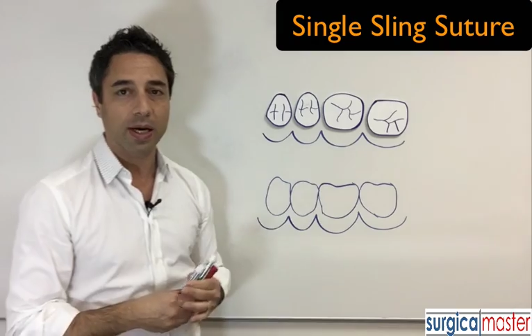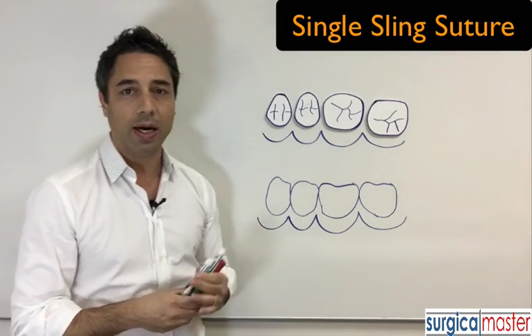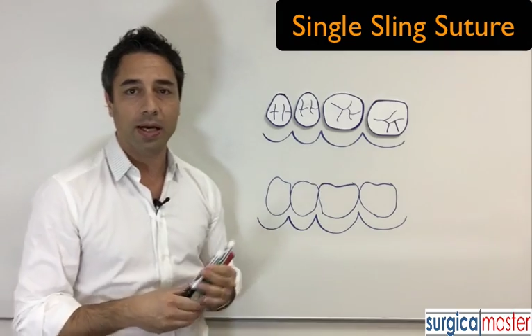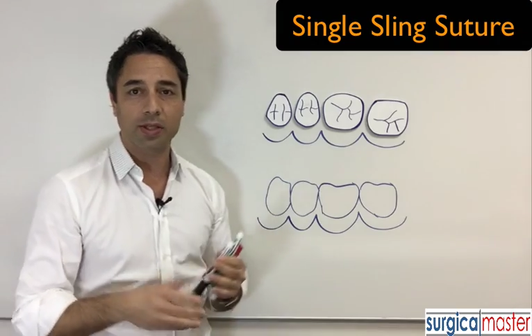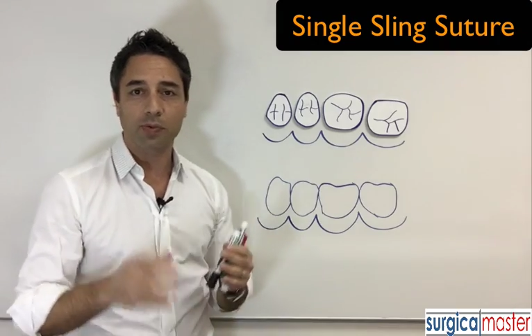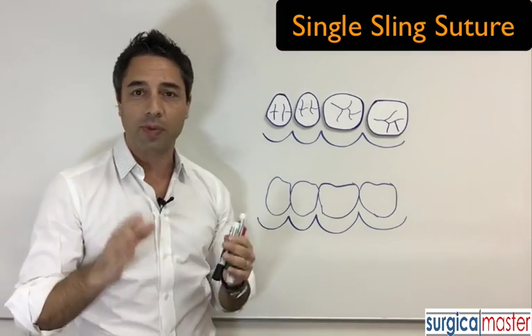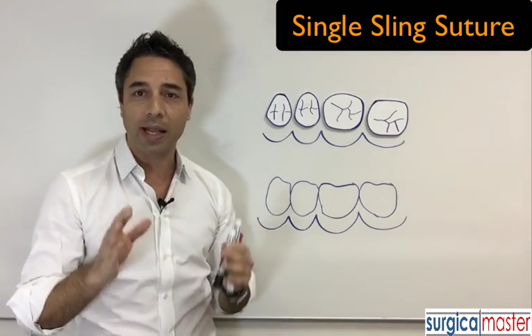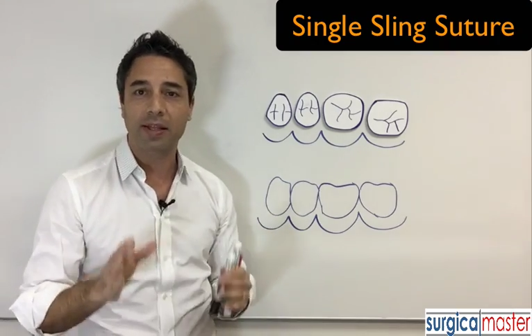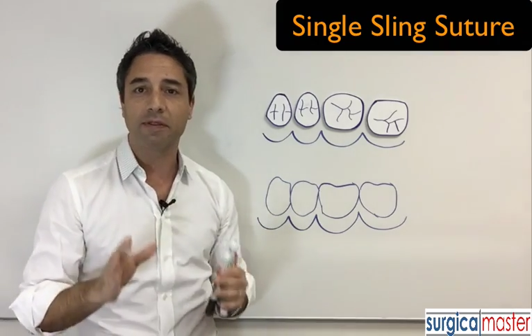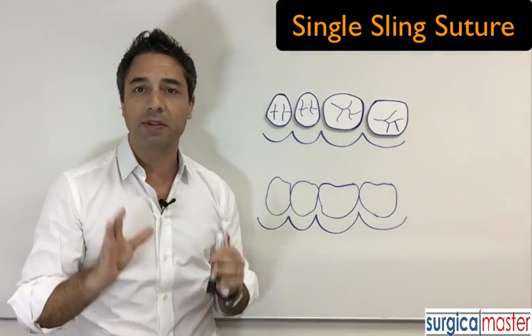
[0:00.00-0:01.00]
It's
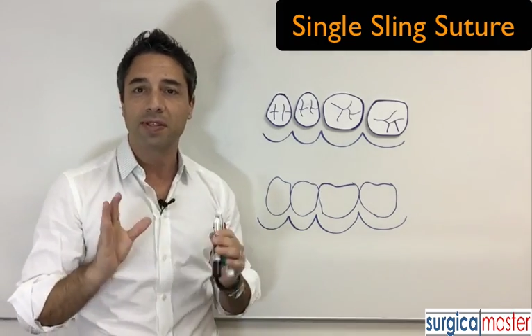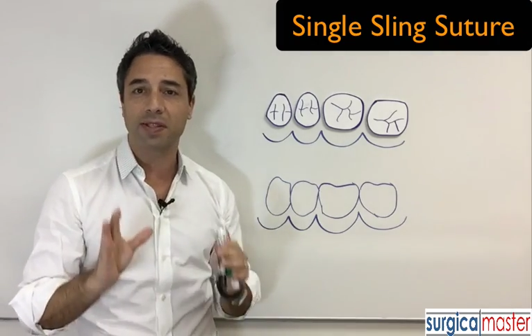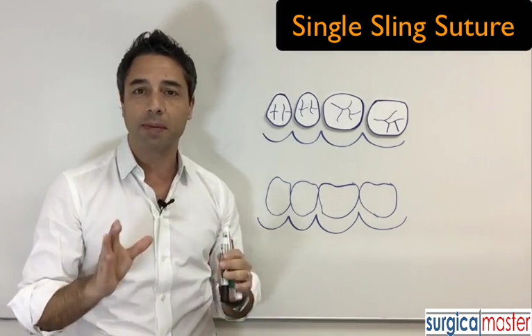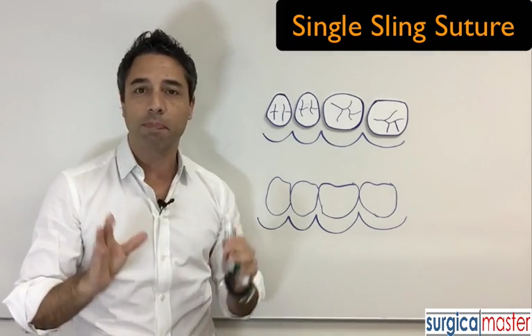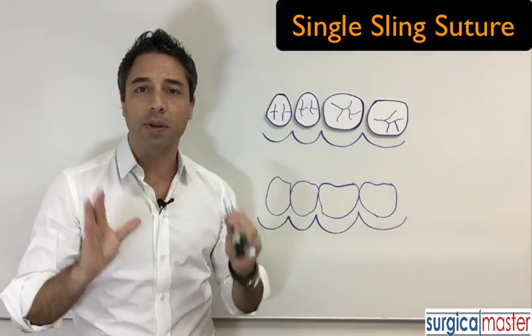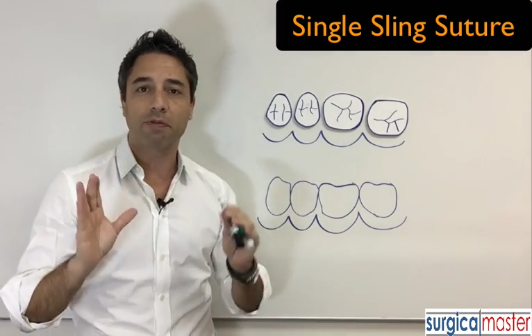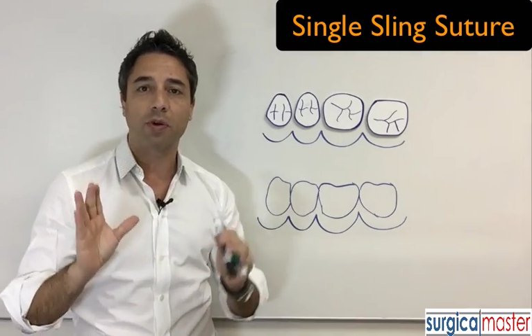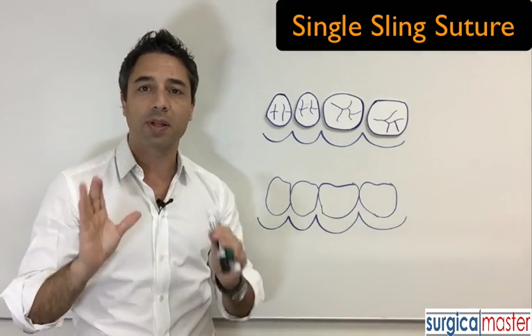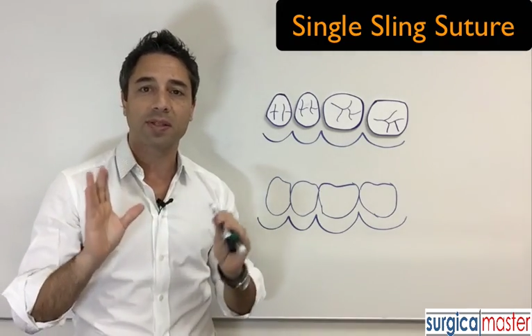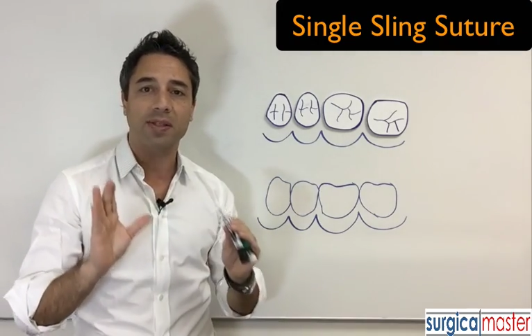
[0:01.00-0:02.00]
relatively simple if you
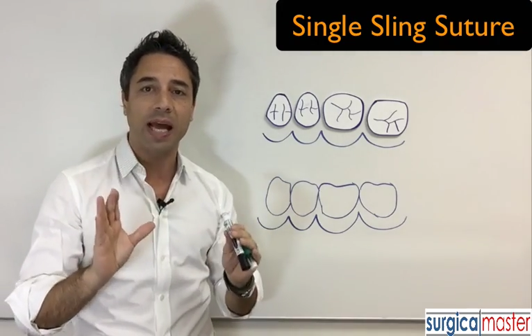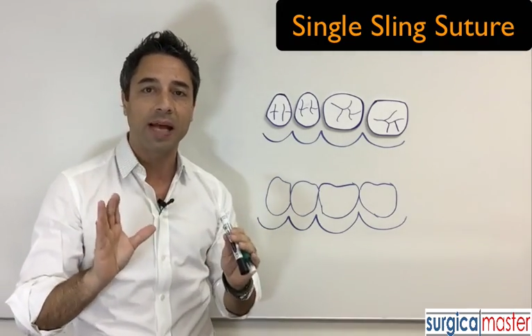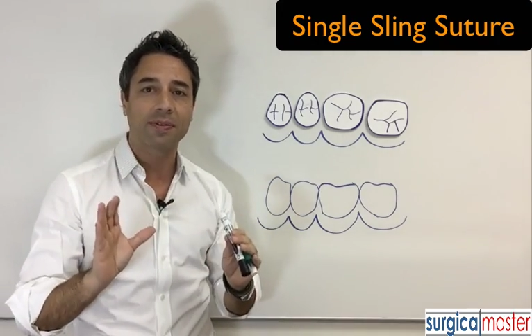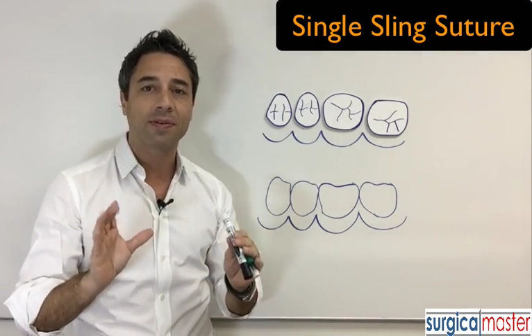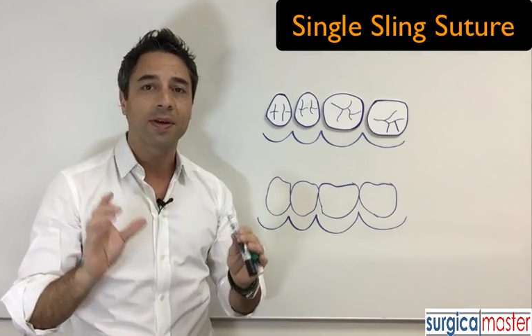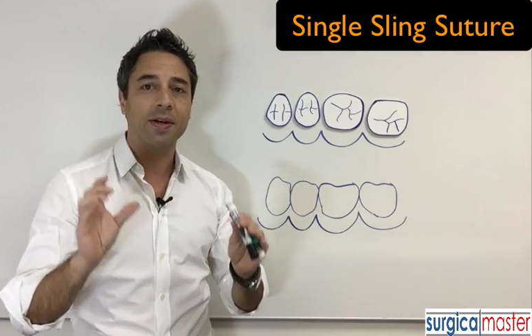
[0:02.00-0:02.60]
understand